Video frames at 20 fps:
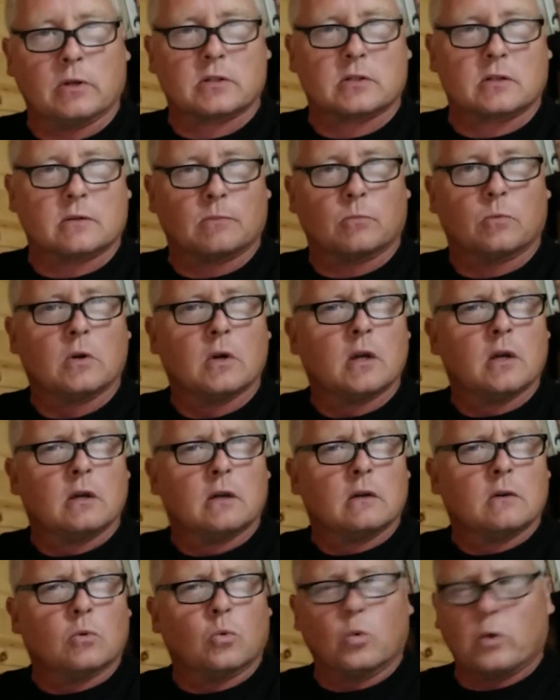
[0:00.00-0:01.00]
with some
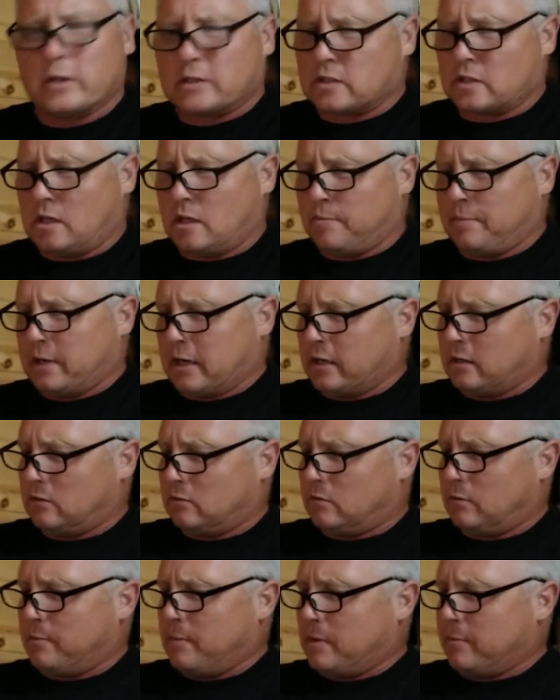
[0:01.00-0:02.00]
whiskey, but I
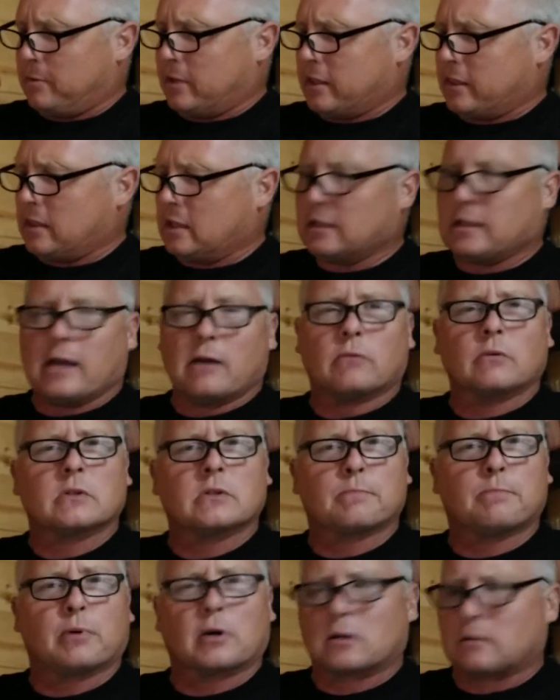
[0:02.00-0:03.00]
don't remember. I think that
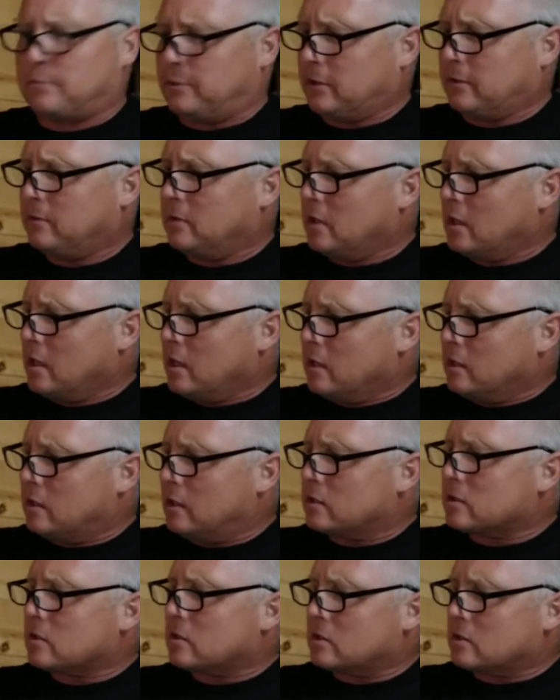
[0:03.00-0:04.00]
was bourbon.
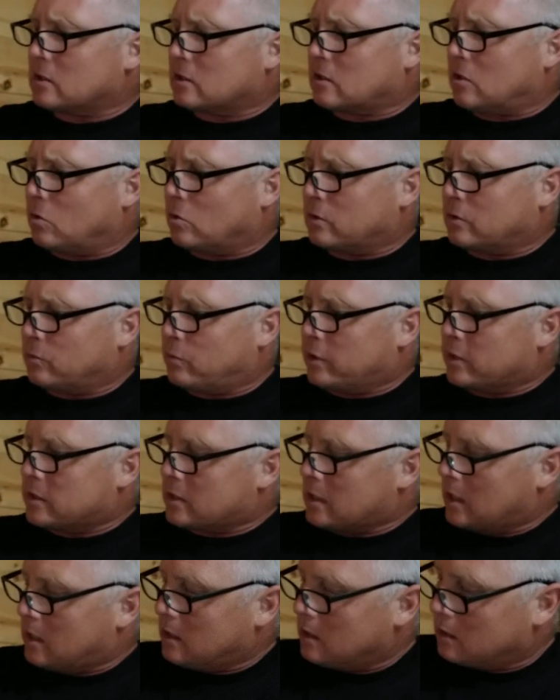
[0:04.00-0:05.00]
This is a corn
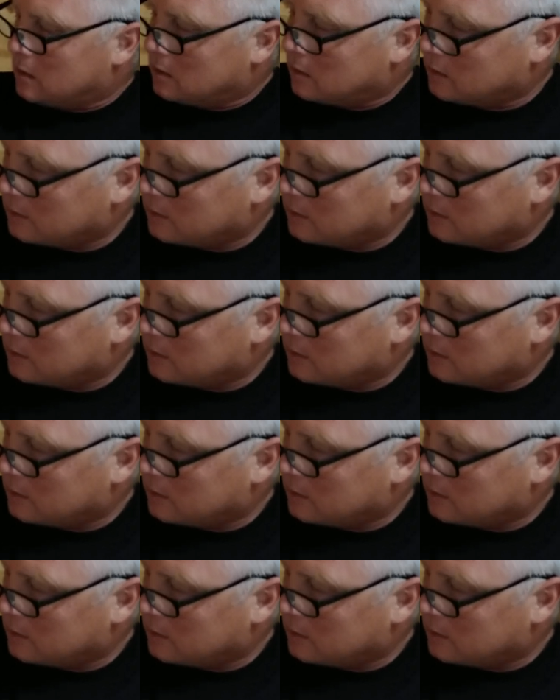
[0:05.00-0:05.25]
whiskey,